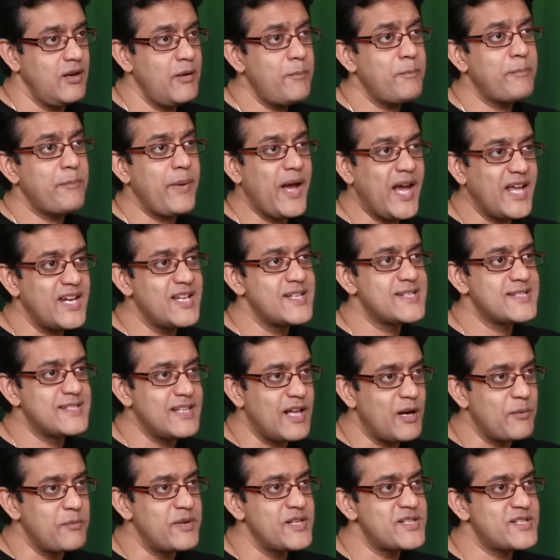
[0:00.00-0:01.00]
a
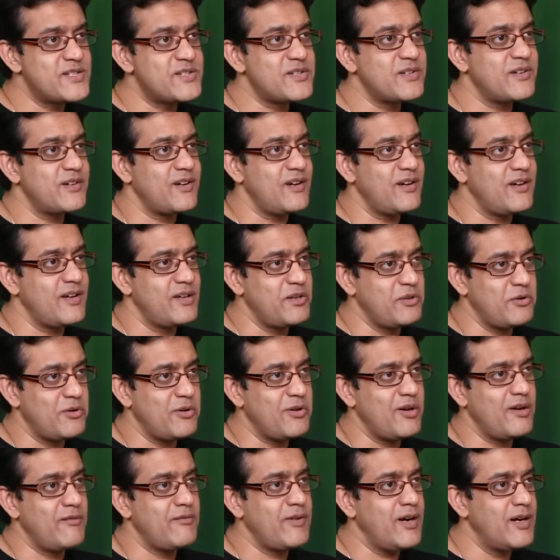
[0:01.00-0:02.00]
pan-Islamist,
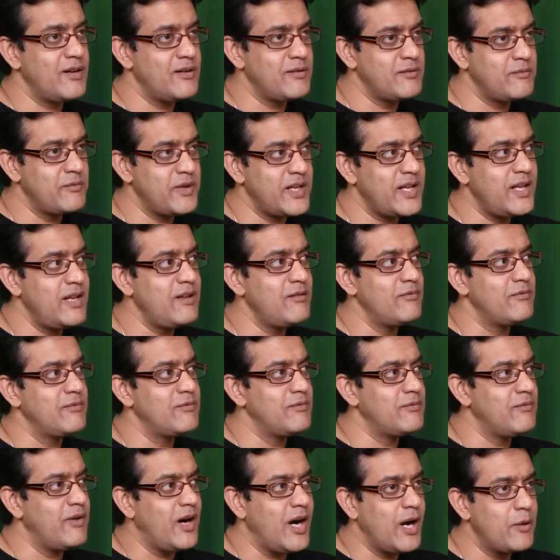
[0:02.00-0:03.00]
a very
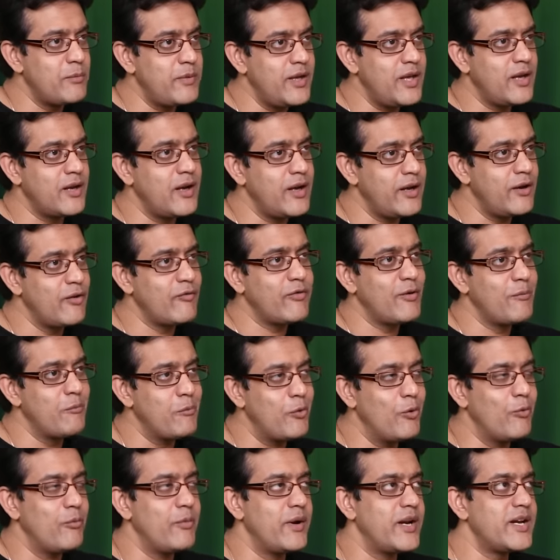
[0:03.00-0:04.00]
Wahhabi kind of a
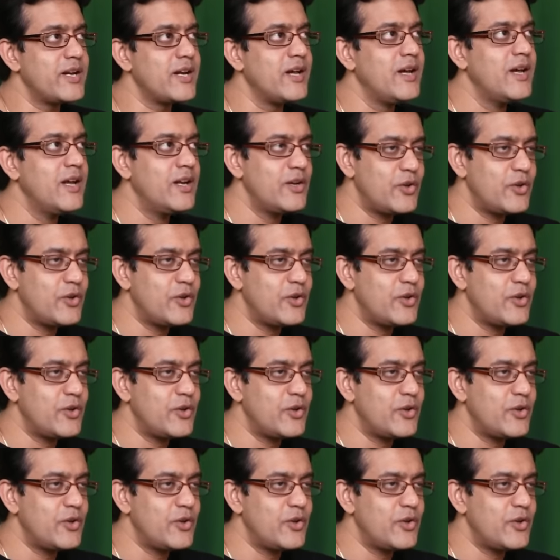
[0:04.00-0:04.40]
movement